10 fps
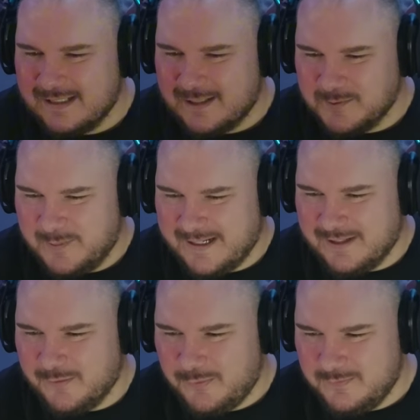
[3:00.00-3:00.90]
it comes back
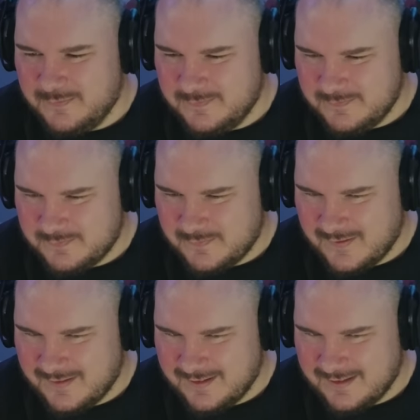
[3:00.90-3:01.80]
into.
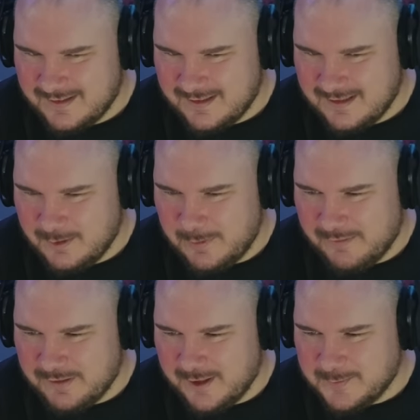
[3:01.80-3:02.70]
And we
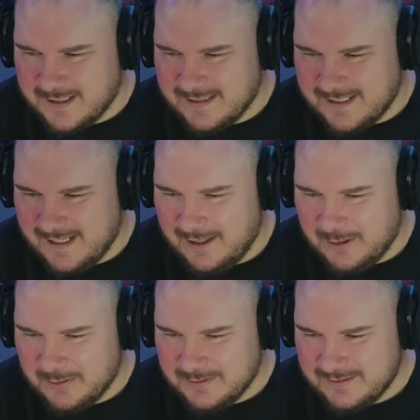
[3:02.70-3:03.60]
have the upside
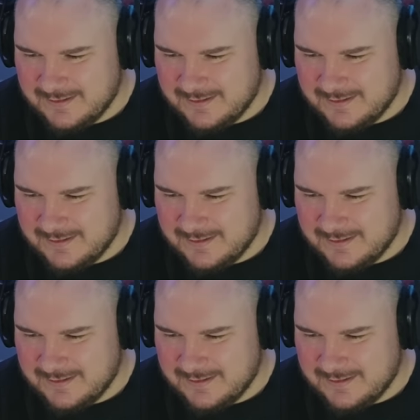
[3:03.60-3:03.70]
down.